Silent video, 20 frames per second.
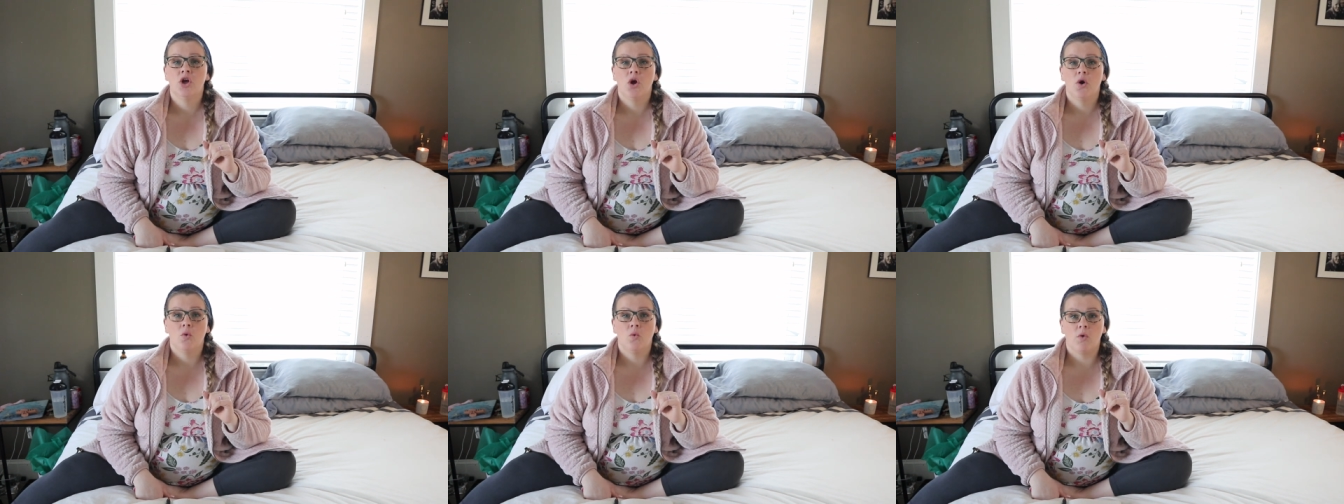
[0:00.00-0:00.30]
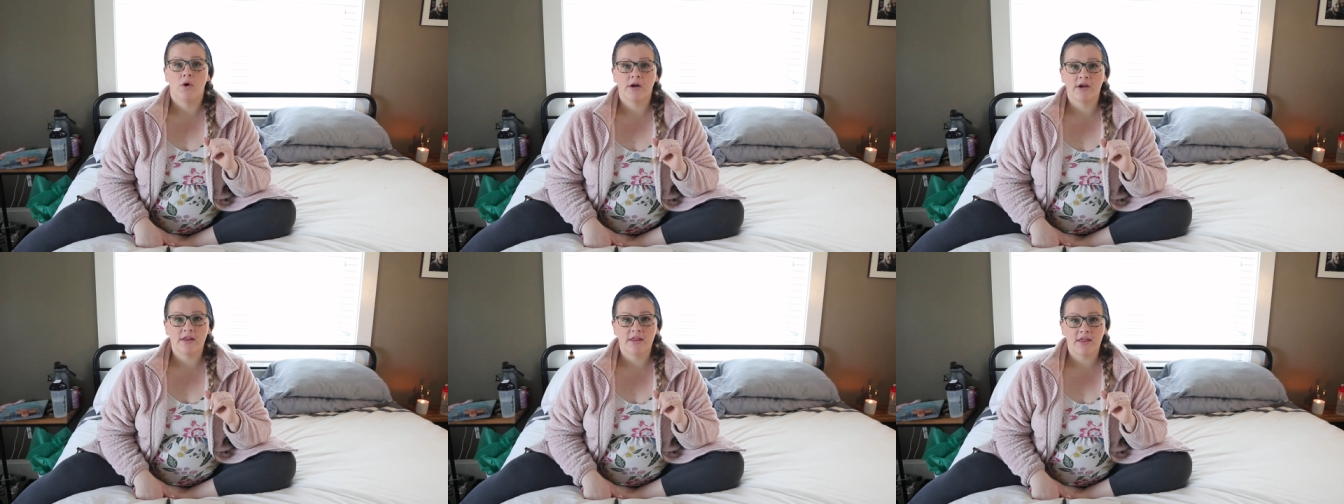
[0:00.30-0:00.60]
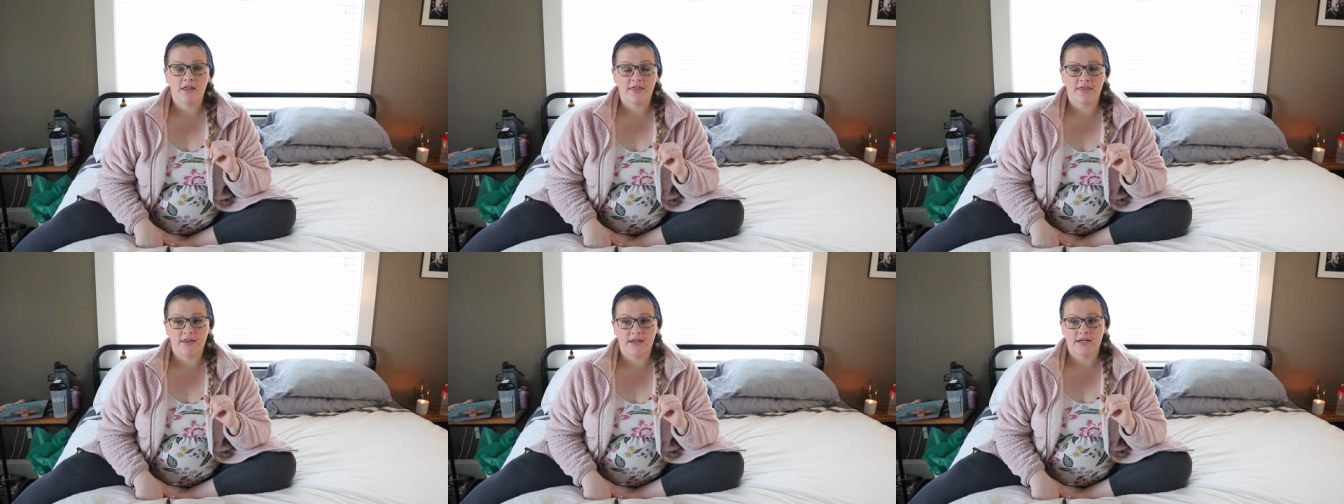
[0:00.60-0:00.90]
one of
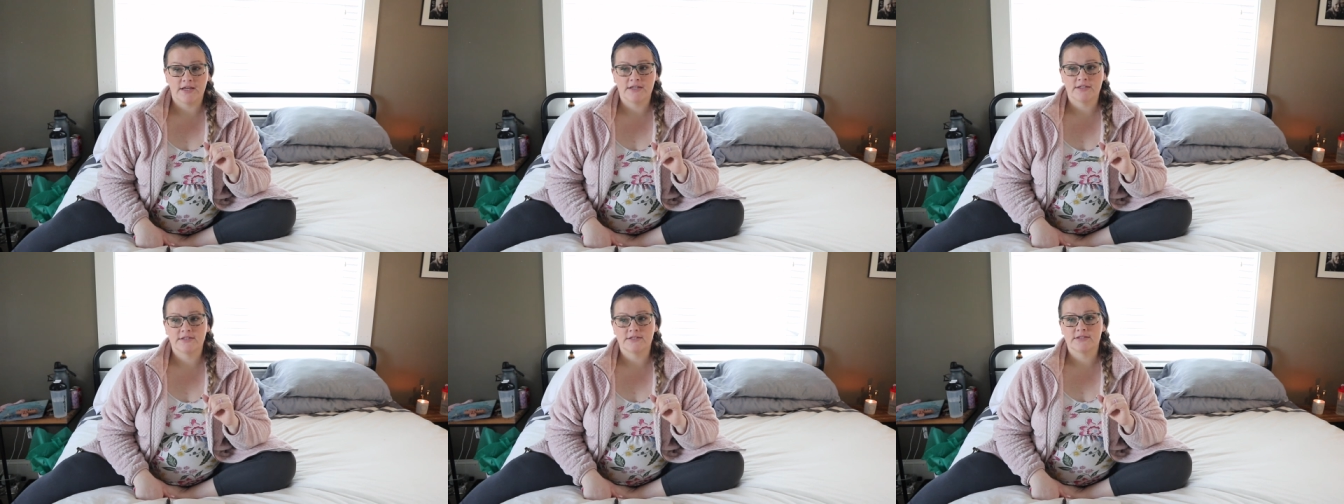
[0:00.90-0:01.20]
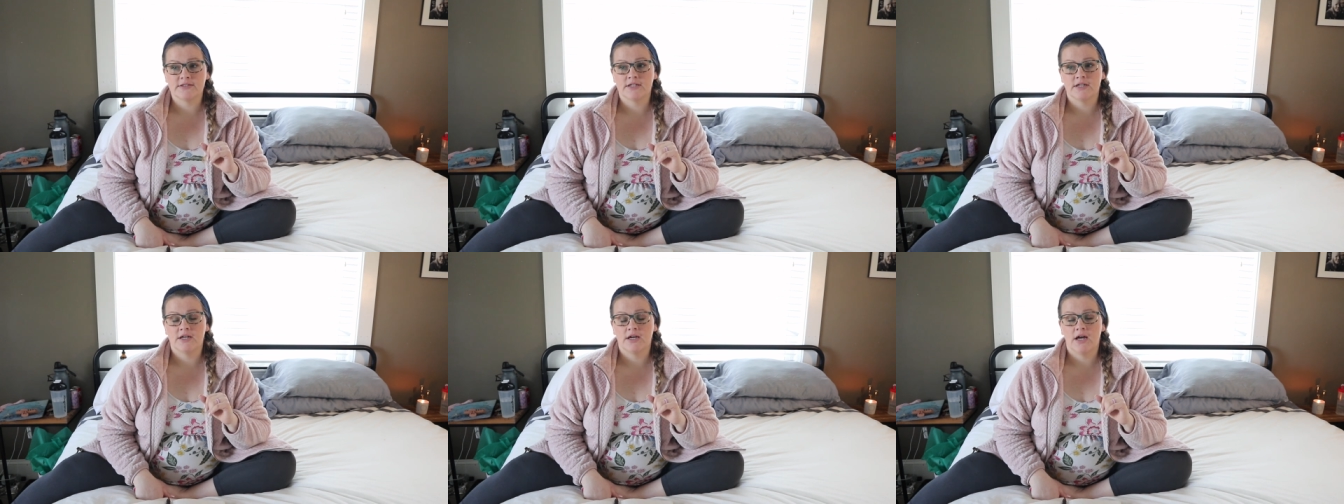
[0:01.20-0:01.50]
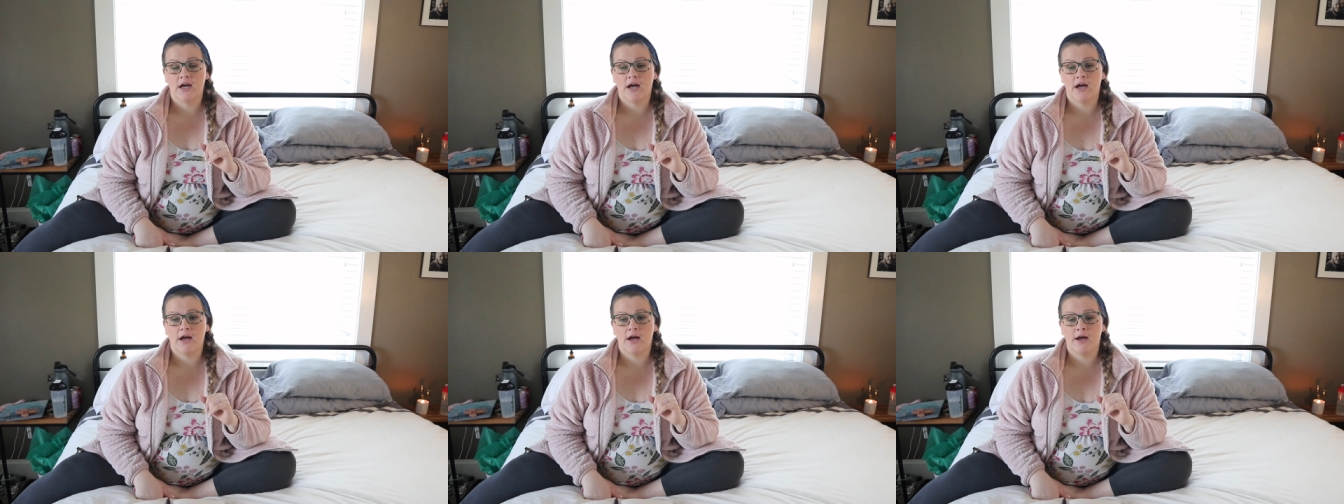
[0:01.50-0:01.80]
the things
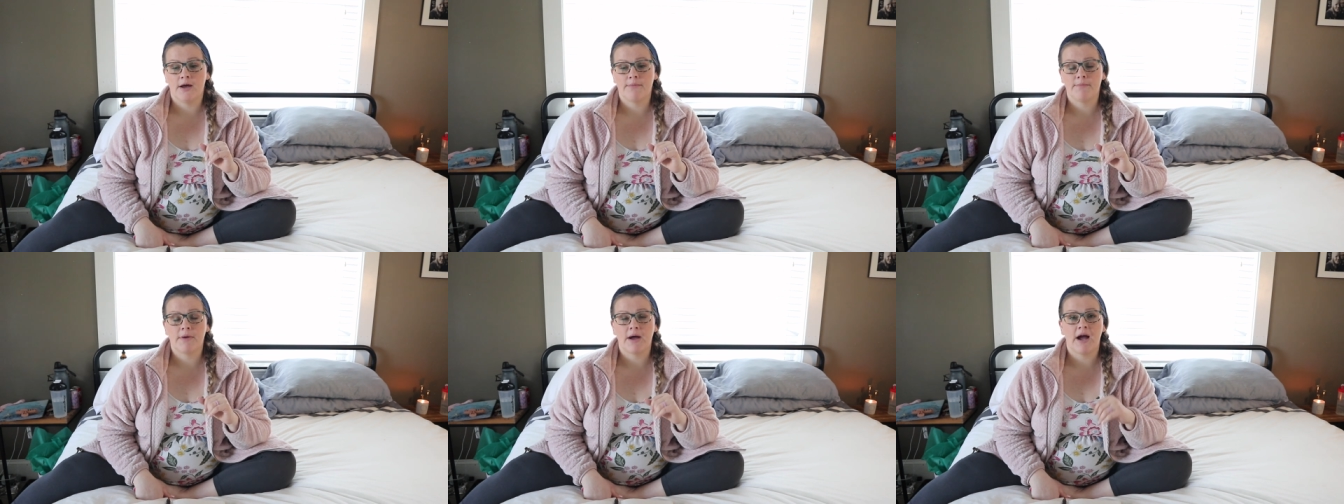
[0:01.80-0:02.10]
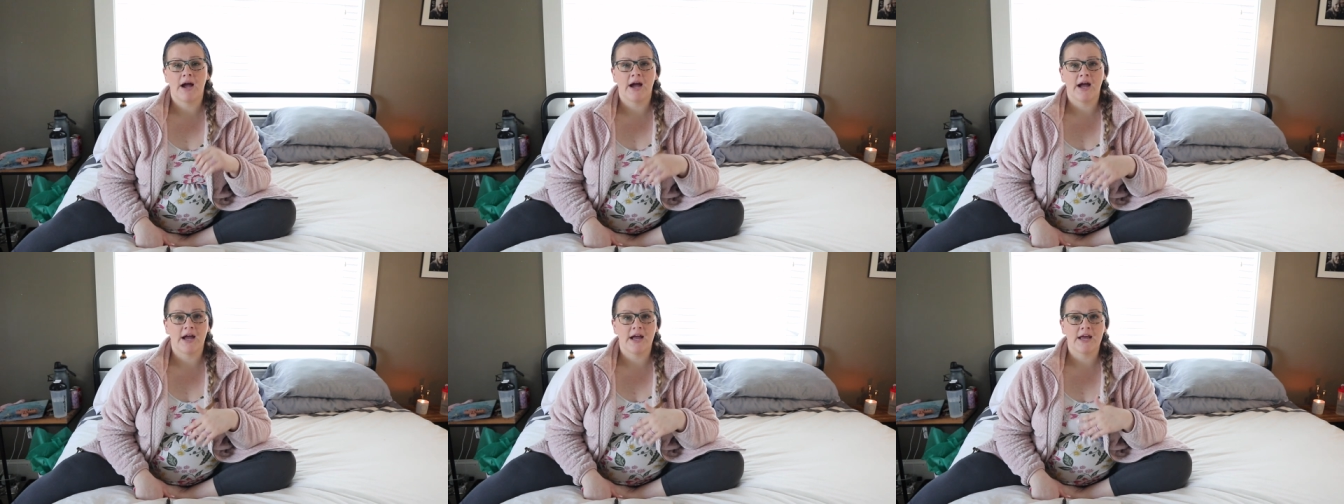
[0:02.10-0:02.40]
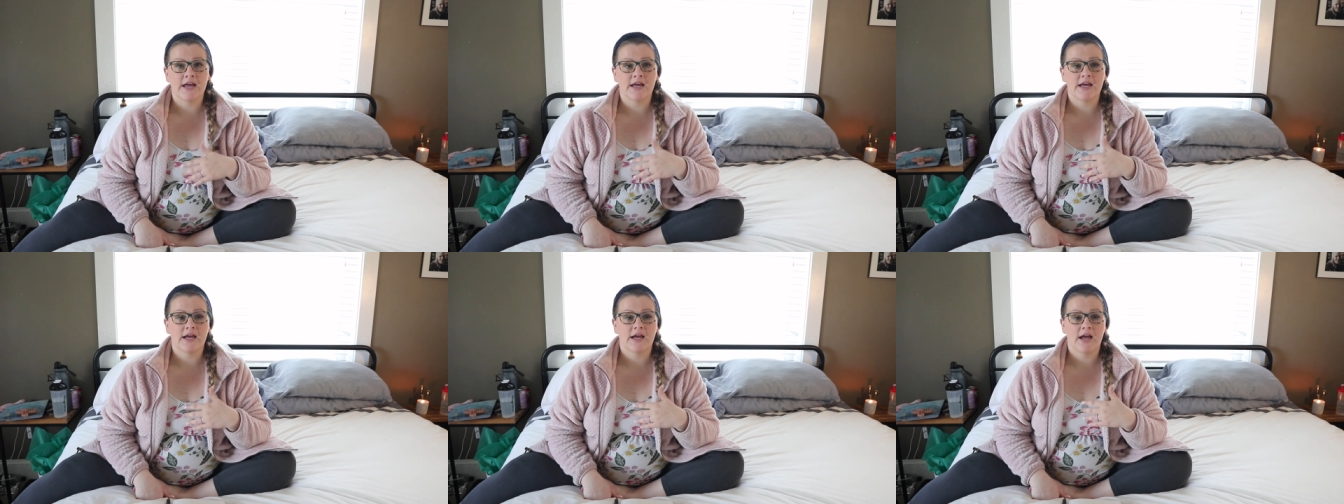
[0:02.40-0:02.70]

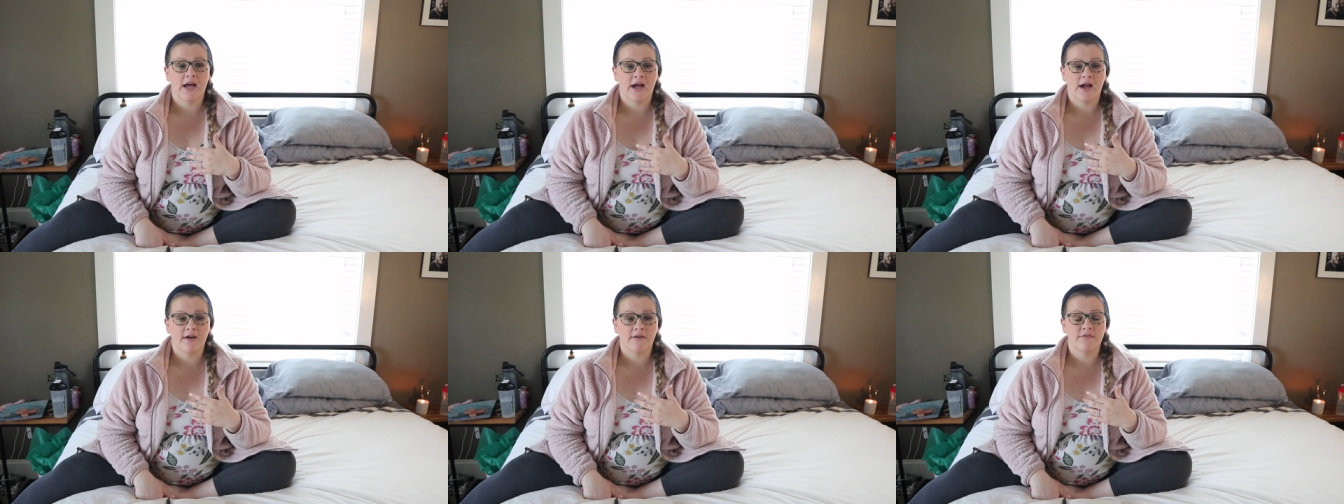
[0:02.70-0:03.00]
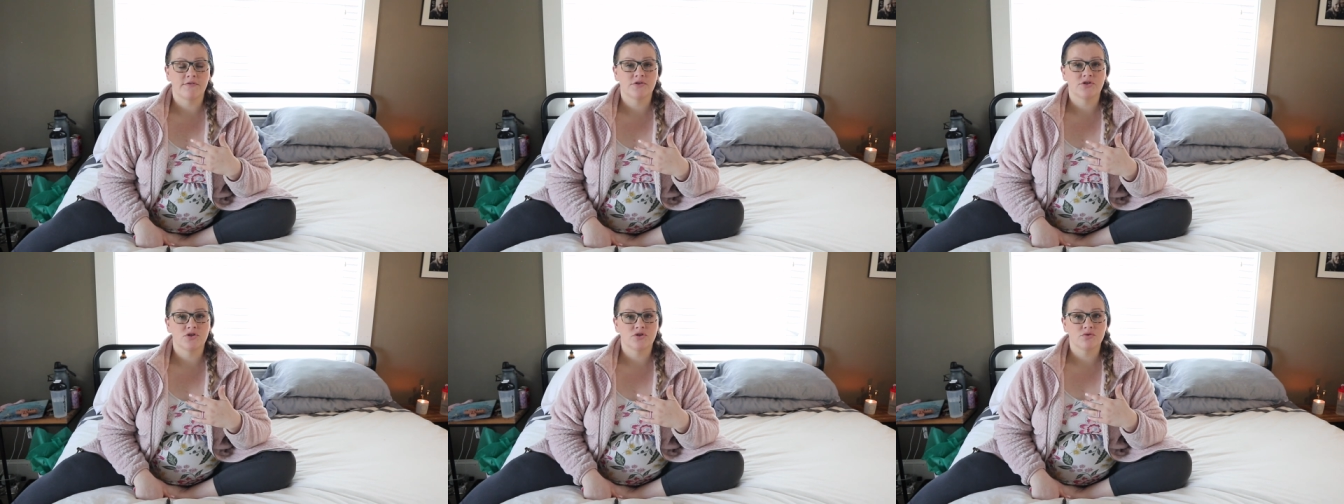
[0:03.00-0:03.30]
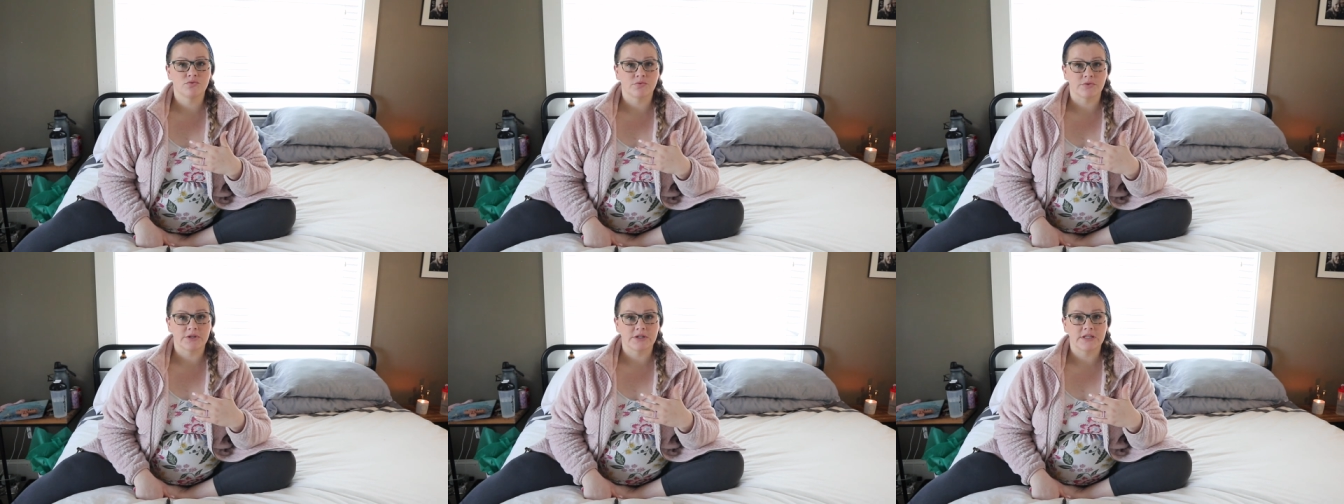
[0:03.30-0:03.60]
I have
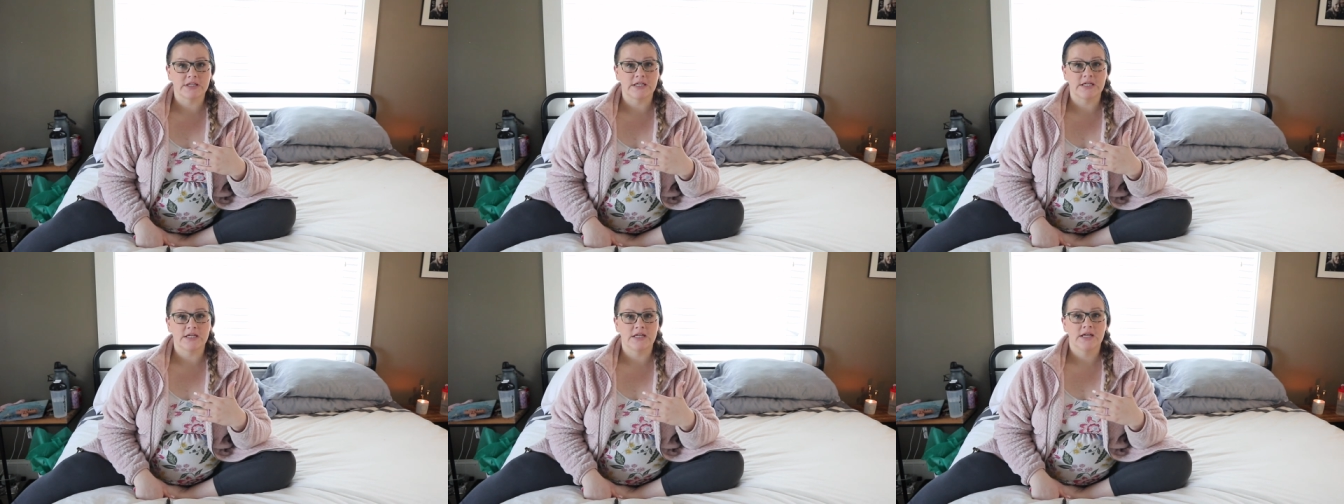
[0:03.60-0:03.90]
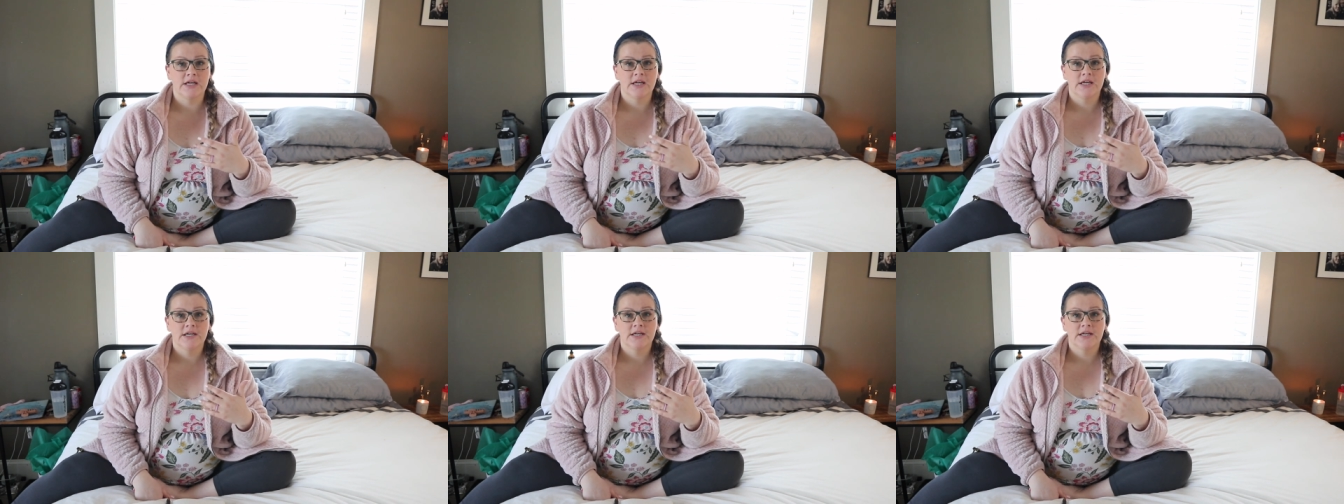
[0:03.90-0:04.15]
to really